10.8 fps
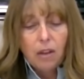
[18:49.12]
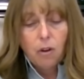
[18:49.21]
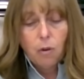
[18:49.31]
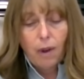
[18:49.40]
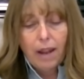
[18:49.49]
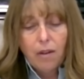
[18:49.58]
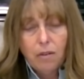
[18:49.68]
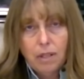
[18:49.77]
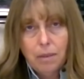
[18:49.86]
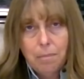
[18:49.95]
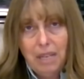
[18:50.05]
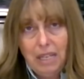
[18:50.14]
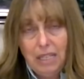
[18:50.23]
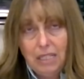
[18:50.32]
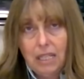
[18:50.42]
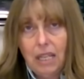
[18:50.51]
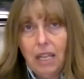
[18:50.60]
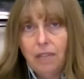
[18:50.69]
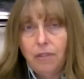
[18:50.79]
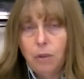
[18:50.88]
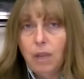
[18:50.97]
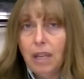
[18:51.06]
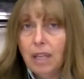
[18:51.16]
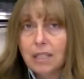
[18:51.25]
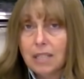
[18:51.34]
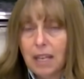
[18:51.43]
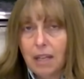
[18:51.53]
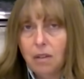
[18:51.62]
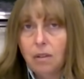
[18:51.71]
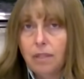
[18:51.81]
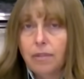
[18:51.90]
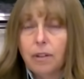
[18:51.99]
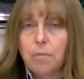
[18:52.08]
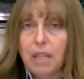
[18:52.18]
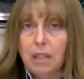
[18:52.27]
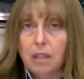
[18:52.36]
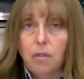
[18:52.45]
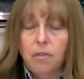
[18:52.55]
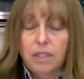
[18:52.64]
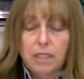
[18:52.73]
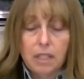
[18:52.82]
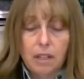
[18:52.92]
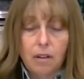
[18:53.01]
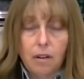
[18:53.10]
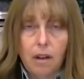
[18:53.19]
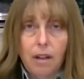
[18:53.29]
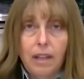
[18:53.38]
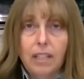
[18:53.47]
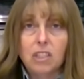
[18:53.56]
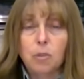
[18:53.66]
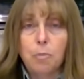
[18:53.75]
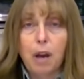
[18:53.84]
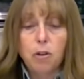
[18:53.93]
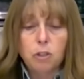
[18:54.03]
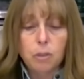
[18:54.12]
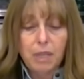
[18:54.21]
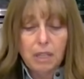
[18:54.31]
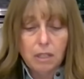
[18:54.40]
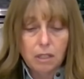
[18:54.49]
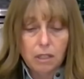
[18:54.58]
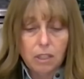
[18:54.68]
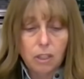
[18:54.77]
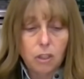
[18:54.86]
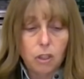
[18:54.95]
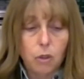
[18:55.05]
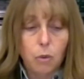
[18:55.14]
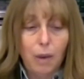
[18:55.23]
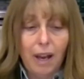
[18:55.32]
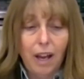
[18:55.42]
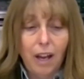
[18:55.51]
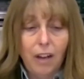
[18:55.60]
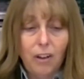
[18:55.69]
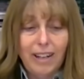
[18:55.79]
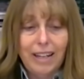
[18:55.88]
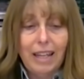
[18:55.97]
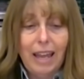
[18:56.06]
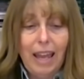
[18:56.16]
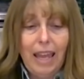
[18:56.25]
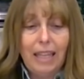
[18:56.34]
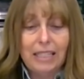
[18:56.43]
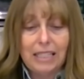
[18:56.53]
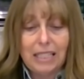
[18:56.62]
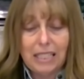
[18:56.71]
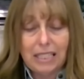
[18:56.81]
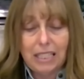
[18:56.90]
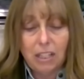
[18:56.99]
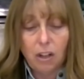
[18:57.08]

Ground meat, if you can't tell if your meatloaf is done or not, is supposed to be cooked to 160